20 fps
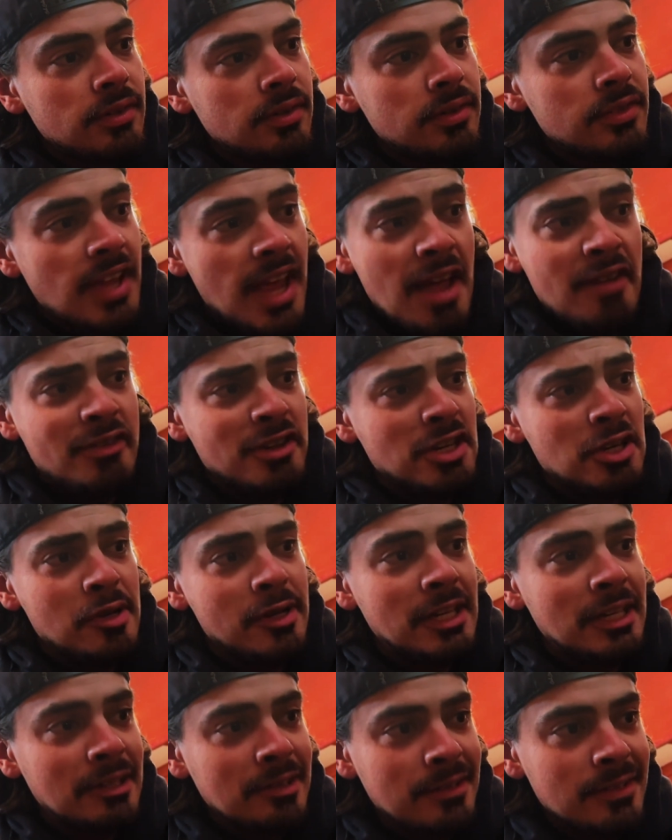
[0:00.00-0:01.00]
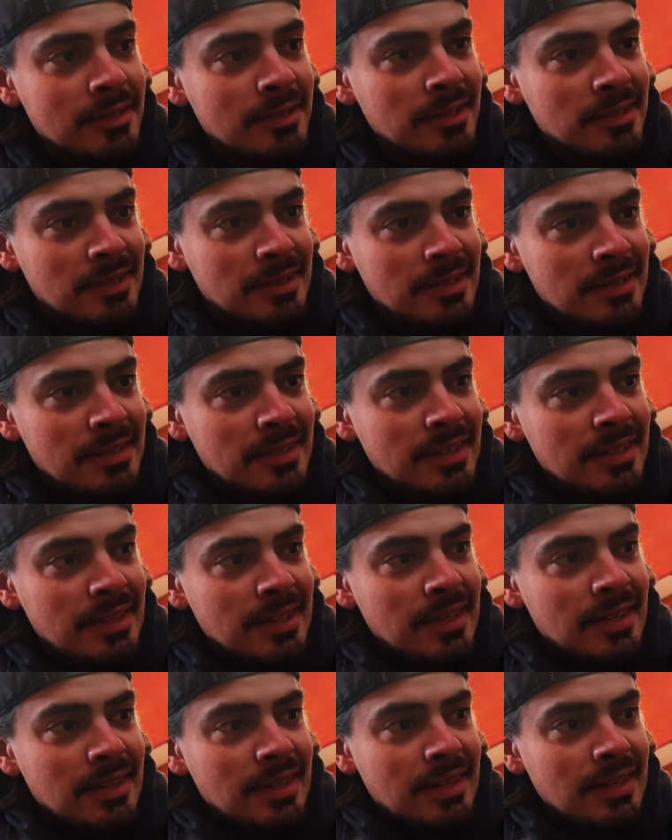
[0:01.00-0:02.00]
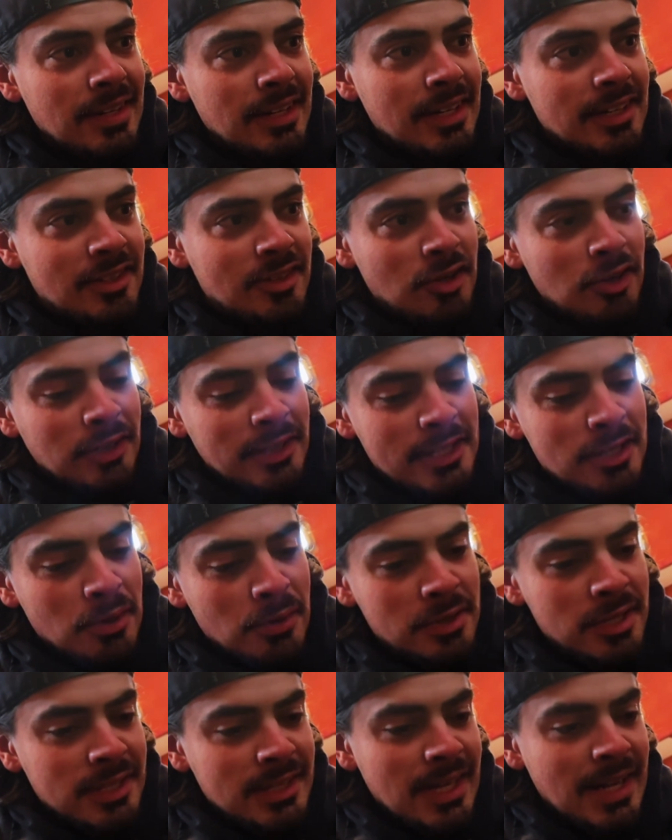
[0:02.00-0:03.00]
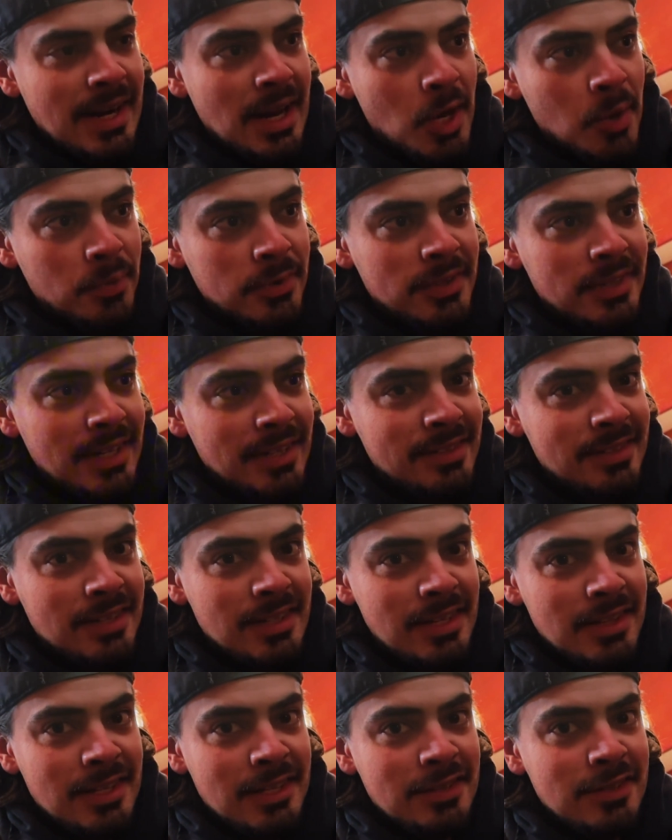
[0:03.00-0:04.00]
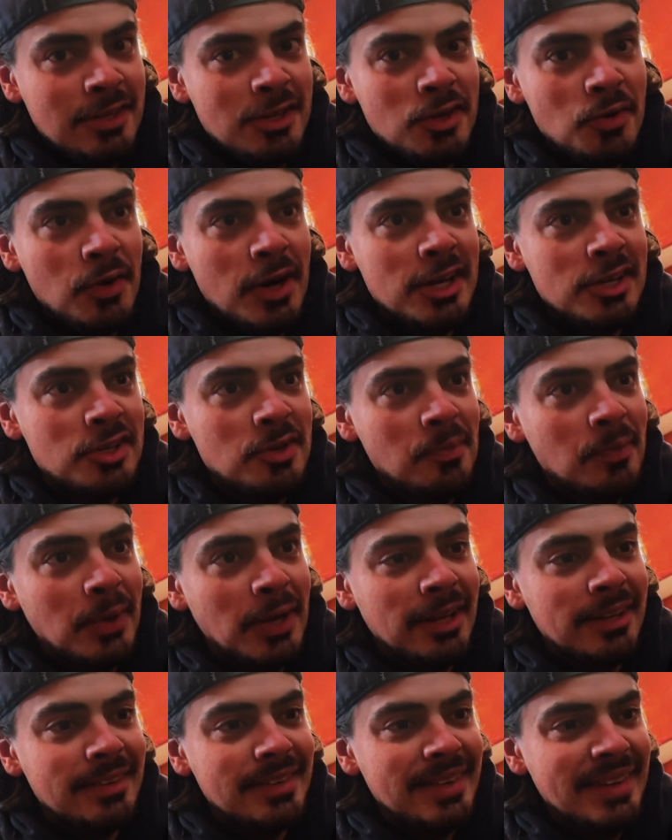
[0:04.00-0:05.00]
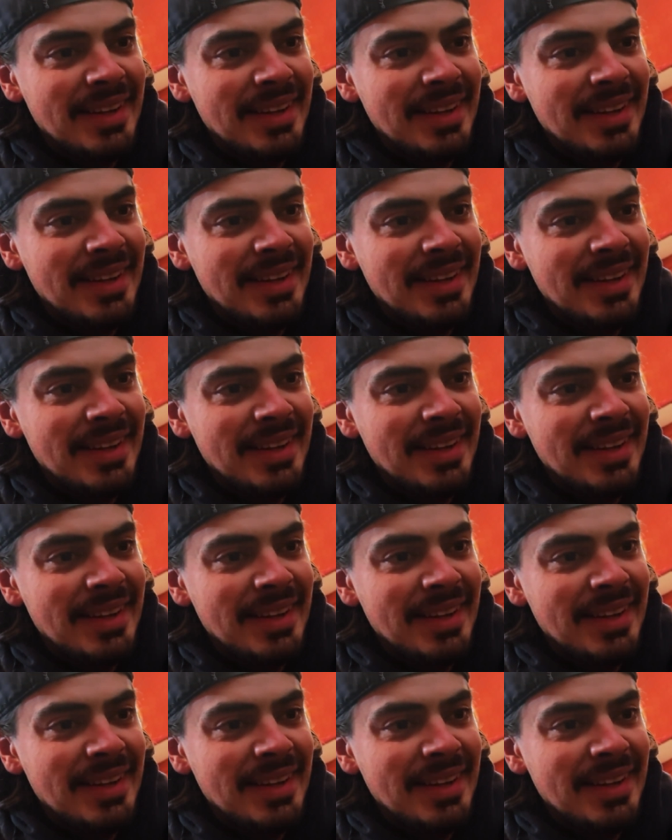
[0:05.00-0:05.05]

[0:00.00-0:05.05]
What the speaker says: It's heavy duty. I certainly don't think that helps in this situation, but